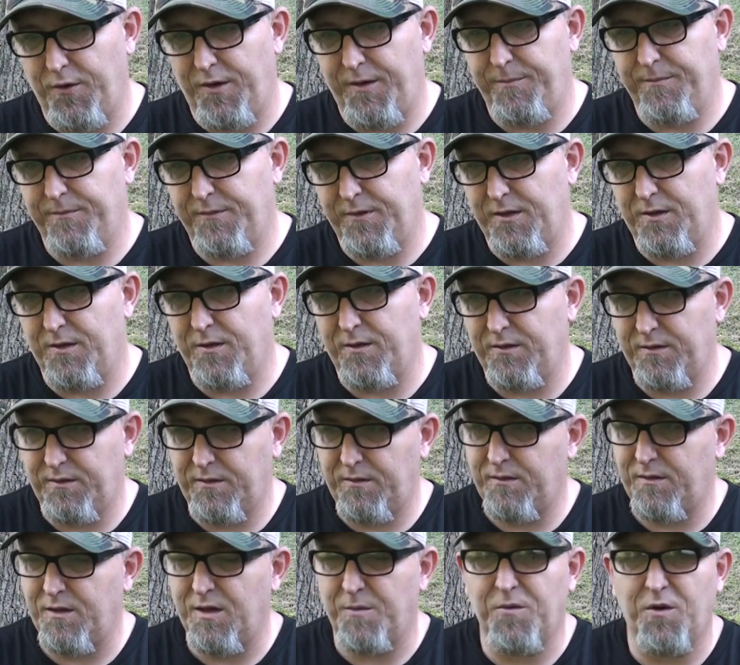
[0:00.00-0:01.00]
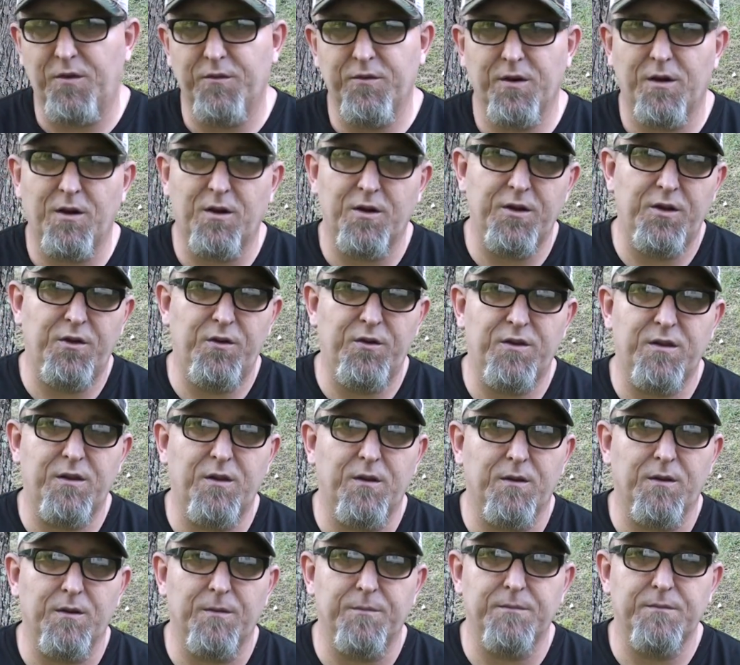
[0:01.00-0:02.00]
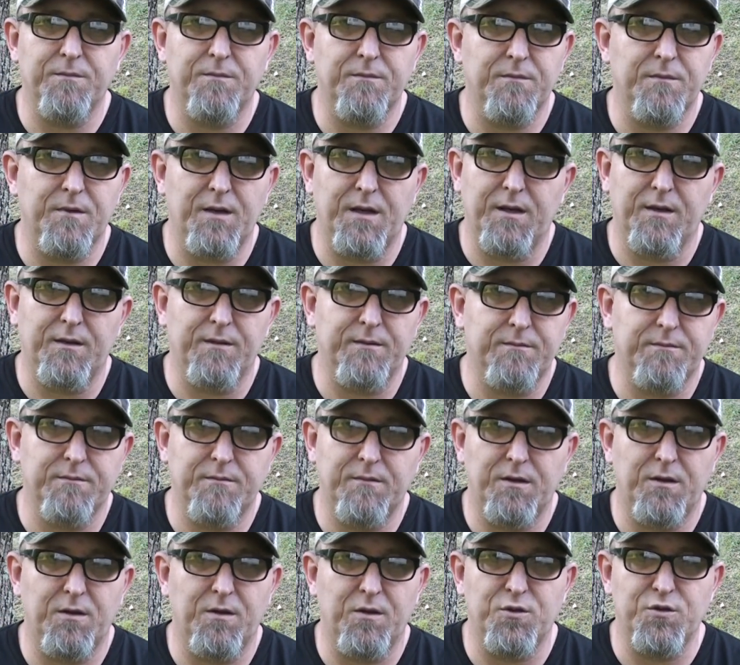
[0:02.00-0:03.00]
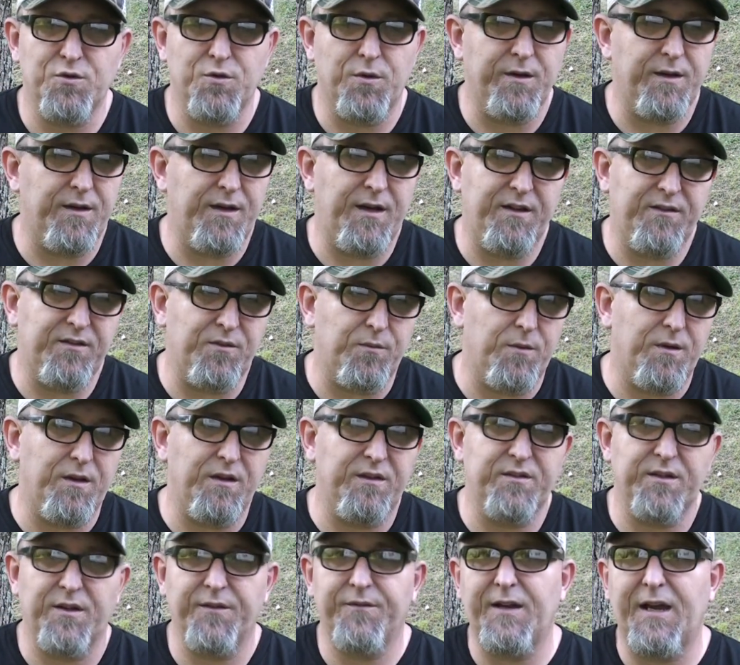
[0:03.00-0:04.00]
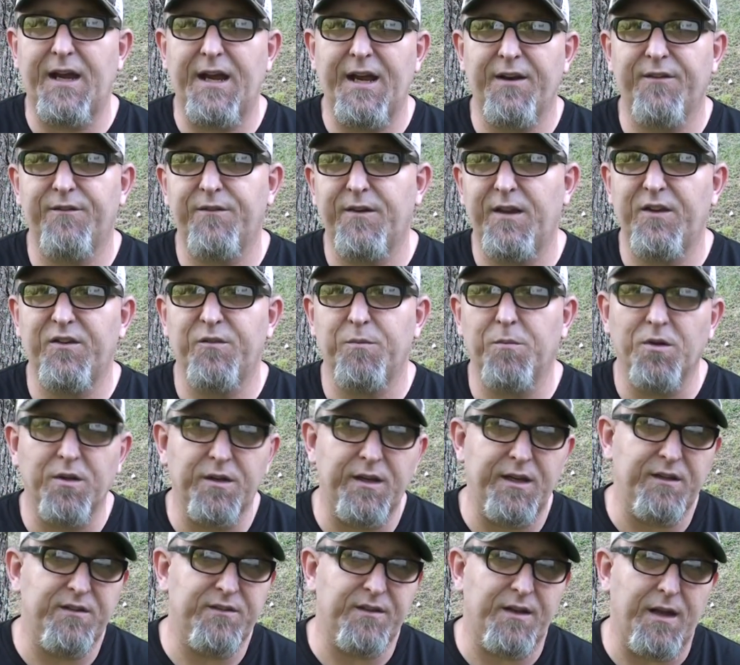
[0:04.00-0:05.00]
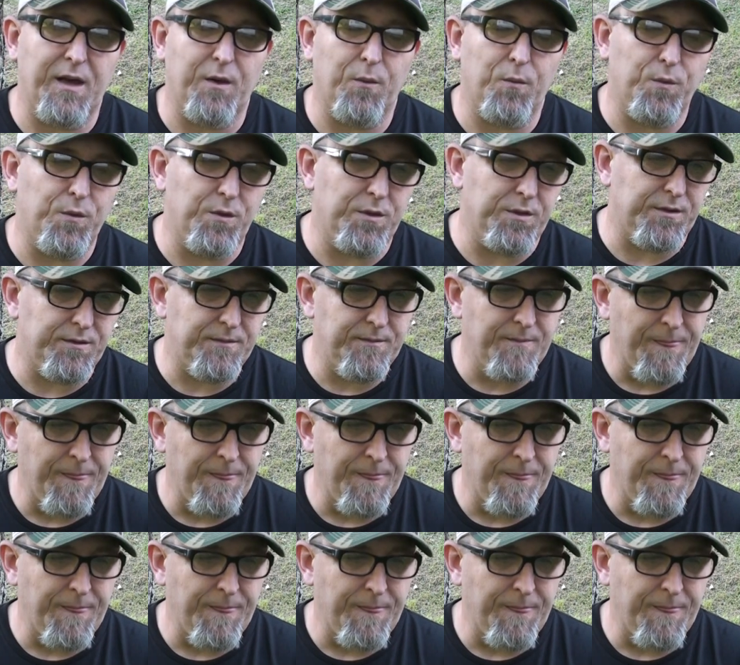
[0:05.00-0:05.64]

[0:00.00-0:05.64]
him, you know, you can come over to our youth group and, you know, join it. And he said, well, if I had a Facebook, he said, I would.